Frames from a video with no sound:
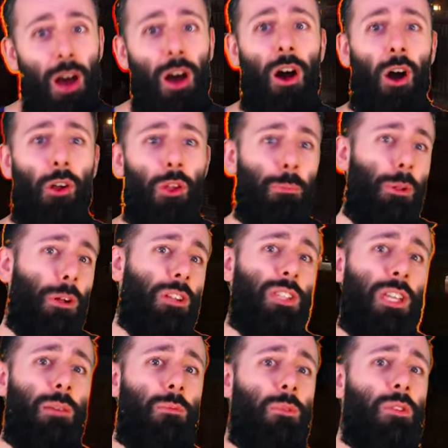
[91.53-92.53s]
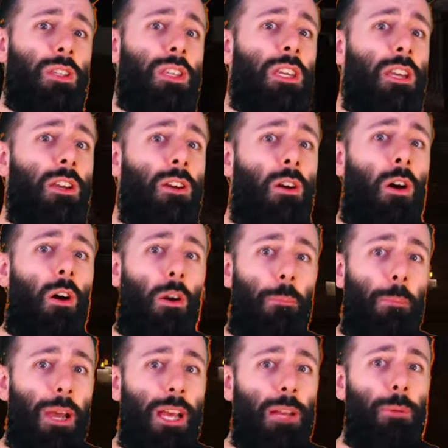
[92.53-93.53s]
All the plugins I am using here are
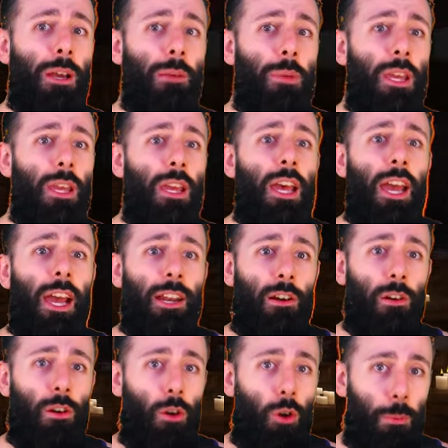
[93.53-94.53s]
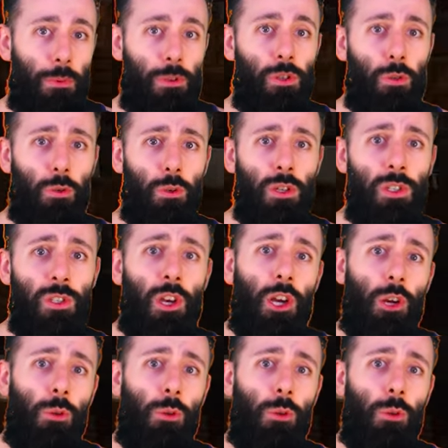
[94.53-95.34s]
made by me and are open source.